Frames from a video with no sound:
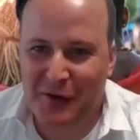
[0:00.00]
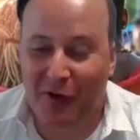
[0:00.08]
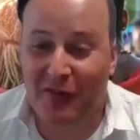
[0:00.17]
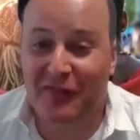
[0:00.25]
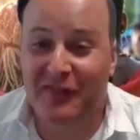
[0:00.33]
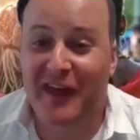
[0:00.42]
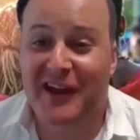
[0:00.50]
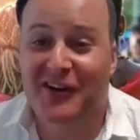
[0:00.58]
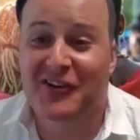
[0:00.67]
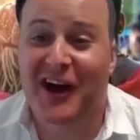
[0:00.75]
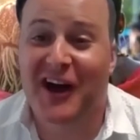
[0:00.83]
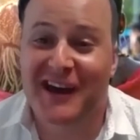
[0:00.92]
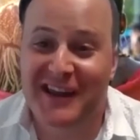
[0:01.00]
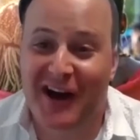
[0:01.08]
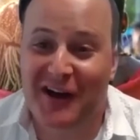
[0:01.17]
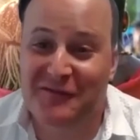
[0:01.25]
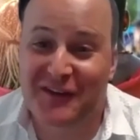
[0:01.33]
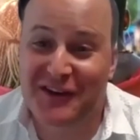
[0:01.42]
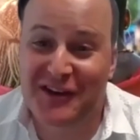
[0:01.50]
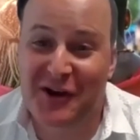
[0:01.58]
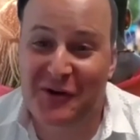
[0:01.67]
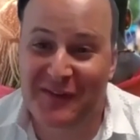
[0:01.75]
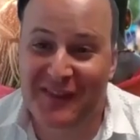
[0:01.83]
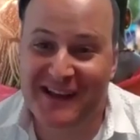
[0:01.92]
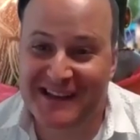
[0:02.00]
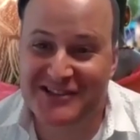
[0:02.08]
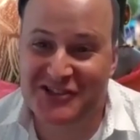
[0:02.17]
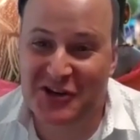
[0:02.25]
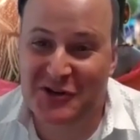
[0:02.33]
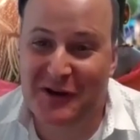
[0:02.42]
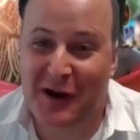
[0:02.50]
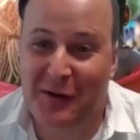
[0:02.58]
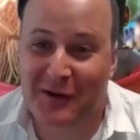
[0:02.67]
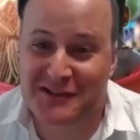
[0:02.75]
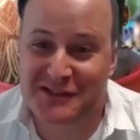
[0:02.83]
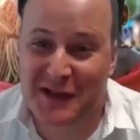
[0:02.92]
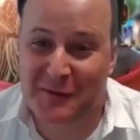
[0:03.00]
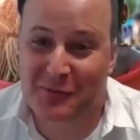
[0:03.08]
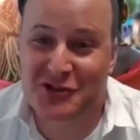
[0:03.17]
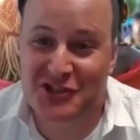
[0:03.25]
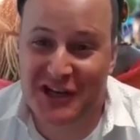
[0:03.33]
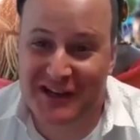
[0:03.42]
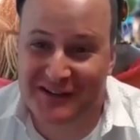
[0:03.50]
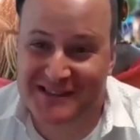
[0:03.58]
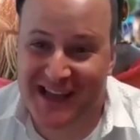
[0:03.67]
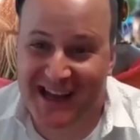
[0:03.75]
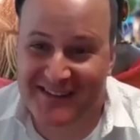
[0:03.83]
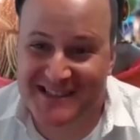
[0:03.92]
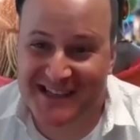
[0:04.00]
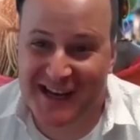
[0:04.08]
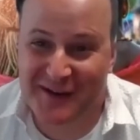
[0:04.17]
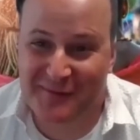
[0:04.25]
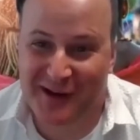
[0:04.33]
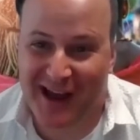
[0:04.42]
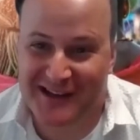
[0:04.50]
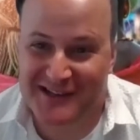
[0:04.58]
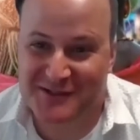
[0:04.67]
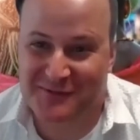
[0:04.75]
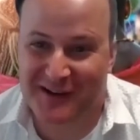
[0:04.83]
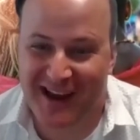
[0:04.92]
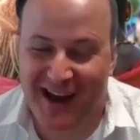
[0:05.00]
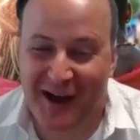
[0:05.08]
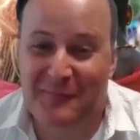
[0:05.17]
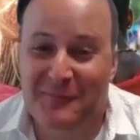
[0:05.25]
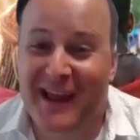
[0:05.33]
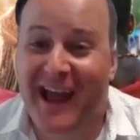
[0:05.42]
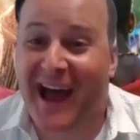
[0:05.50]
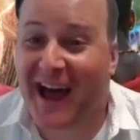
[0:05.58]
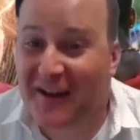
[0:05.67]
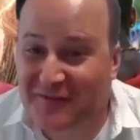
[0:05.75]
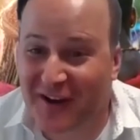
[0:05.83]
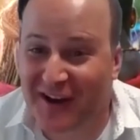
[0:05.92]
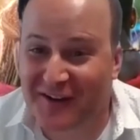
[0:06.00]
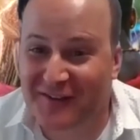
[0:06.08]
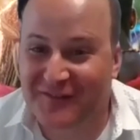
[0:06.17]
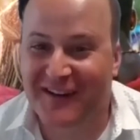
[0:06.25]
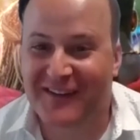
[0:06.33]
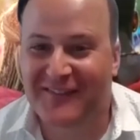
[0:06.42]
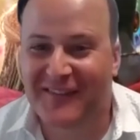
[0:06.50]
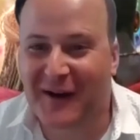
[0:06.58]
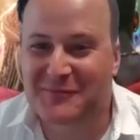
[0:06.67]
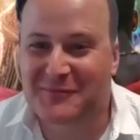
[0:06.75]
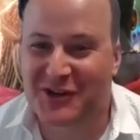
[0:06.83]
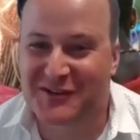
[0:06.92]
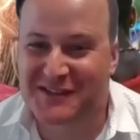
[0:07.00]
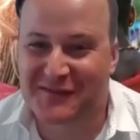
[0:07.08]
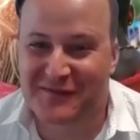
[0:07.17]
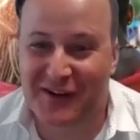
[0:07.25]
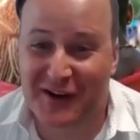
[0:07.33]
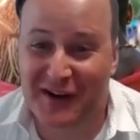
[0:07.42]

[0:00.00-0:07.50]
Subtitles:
Well, they are not on video where they can show you how much they appreciate your time today, but I just want, on behalf of, I'm sure, some